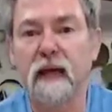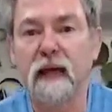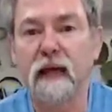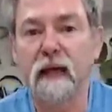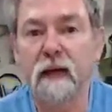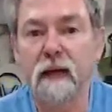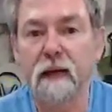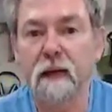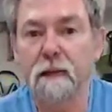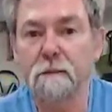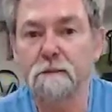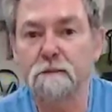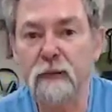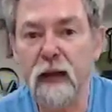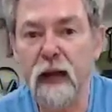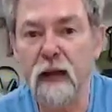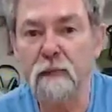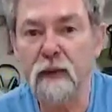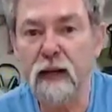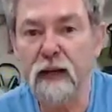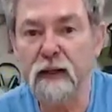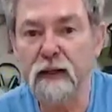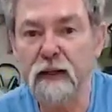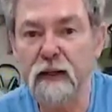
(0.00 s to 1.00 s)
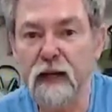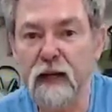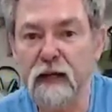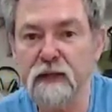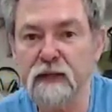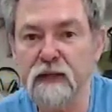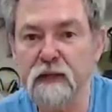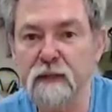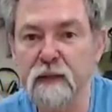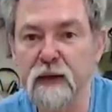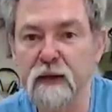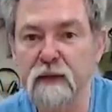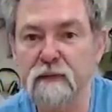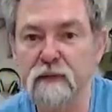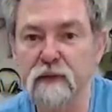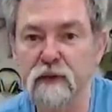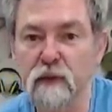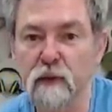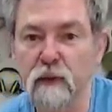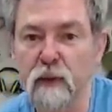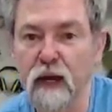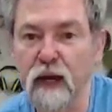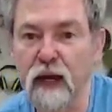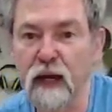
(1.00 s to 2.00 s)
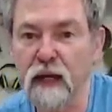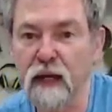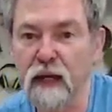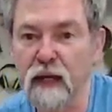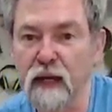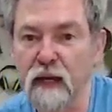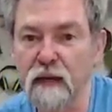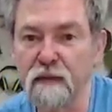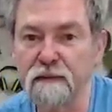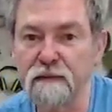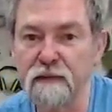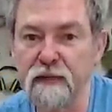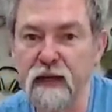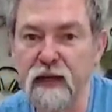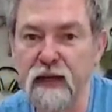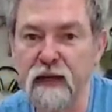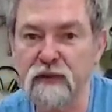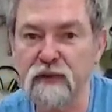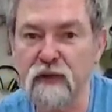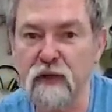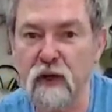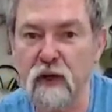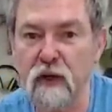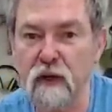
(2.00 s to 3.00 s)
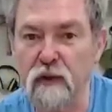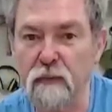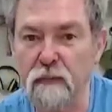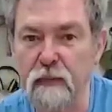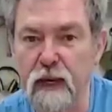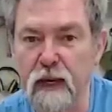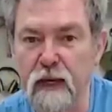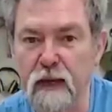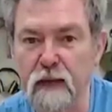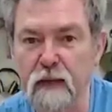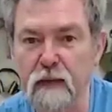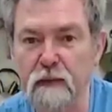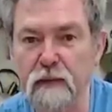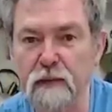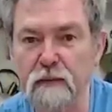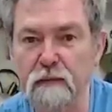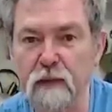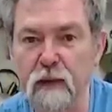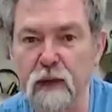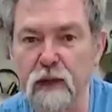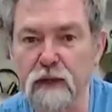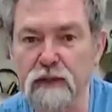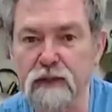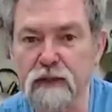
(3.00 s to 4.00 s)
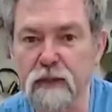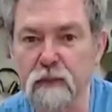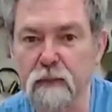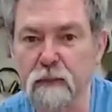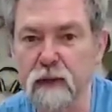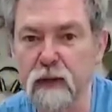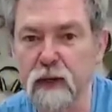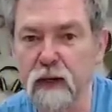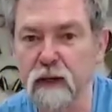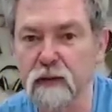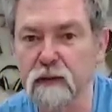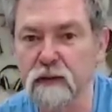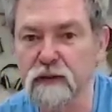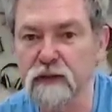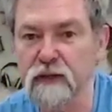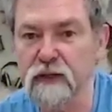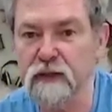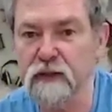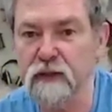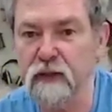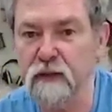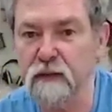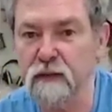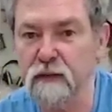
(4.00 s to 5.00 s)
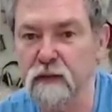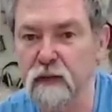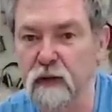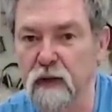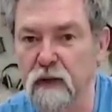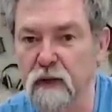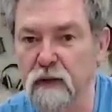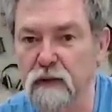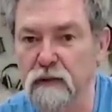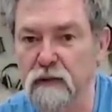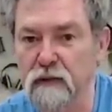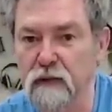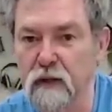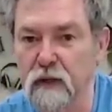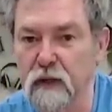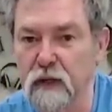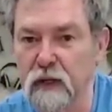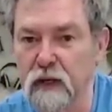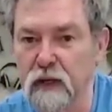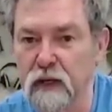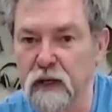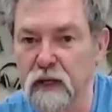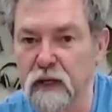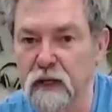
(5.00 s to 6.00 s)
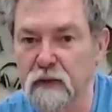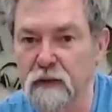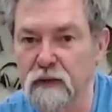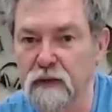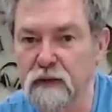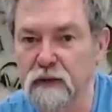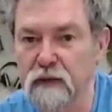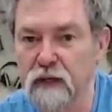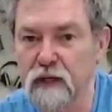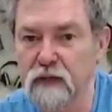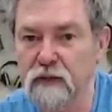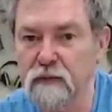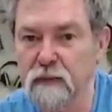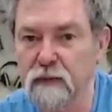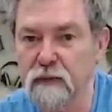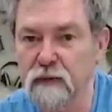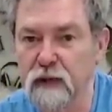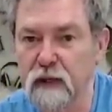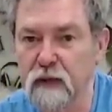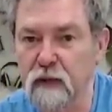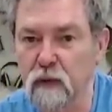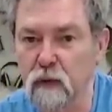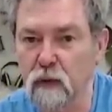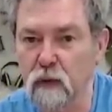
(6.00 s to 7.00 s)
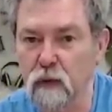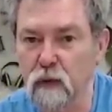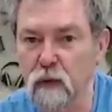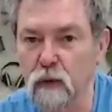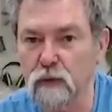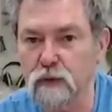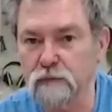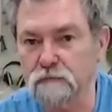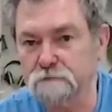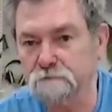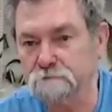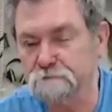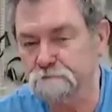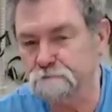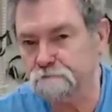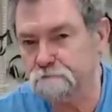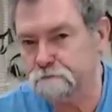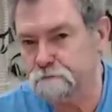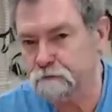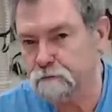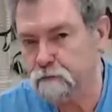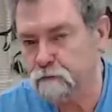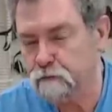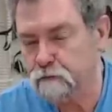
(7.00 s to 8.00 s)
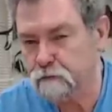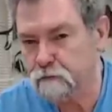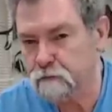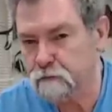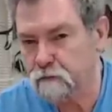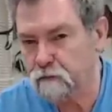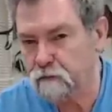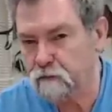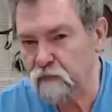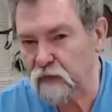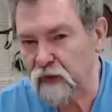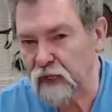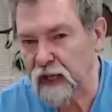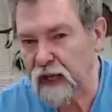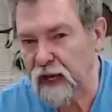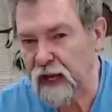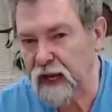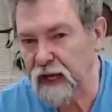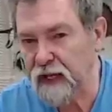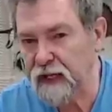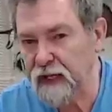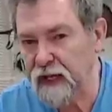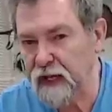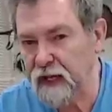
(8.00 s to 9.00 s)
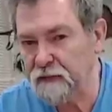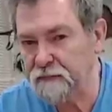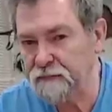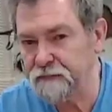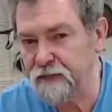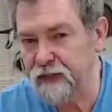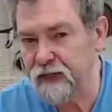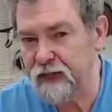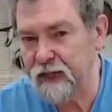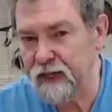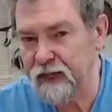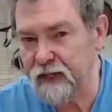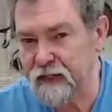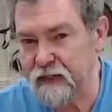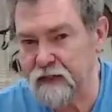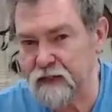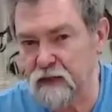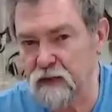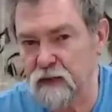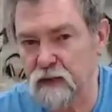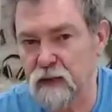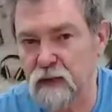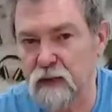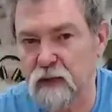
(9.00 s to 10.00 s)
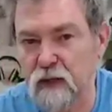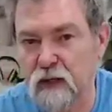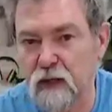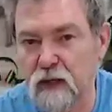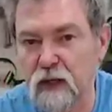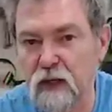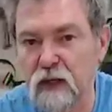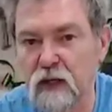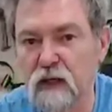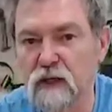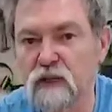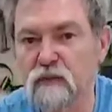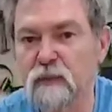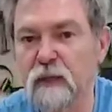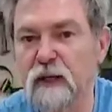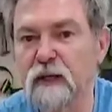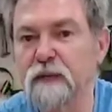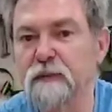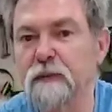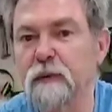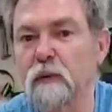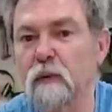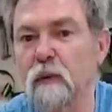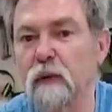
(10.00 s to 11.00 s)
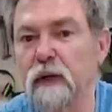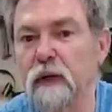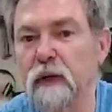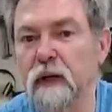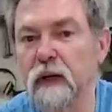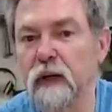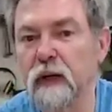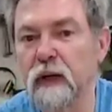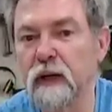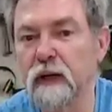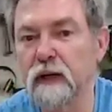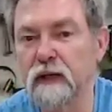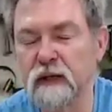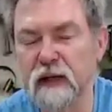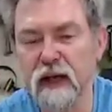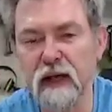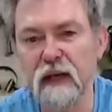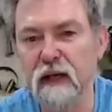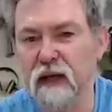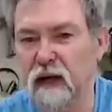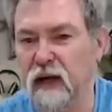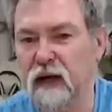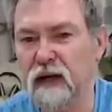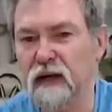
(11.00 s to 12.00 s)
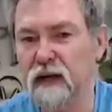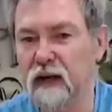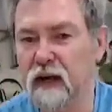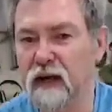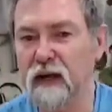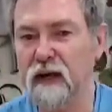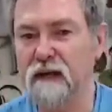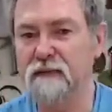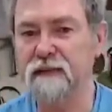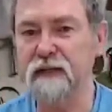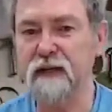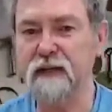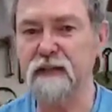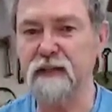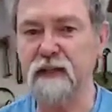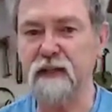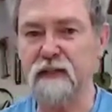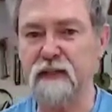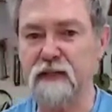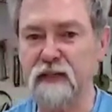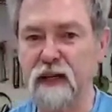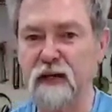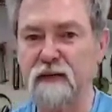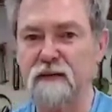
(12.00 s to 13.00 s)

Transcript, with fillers: Powermatic and Axiom have new AFS on the market, a bit pricey, around $600 here in the States, but they look good. AFS. Explain to me what AFS is.